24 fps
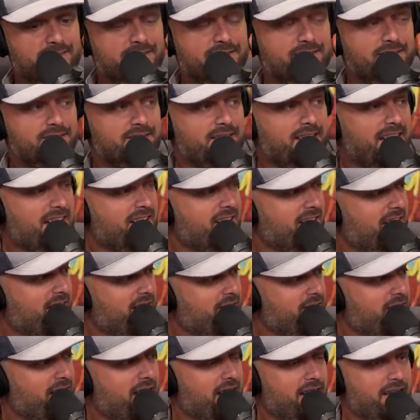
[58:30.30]

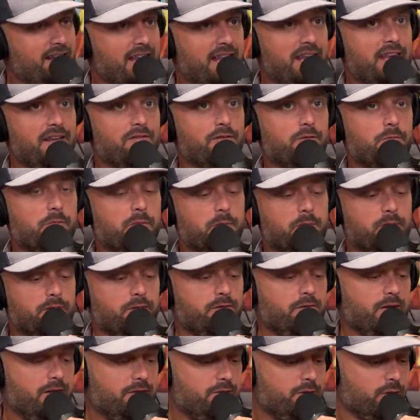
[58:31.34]
never remember
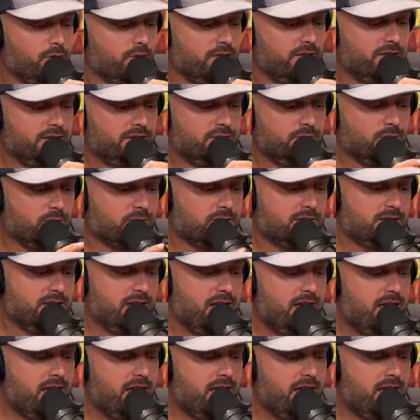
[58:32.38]
if I've told these stories,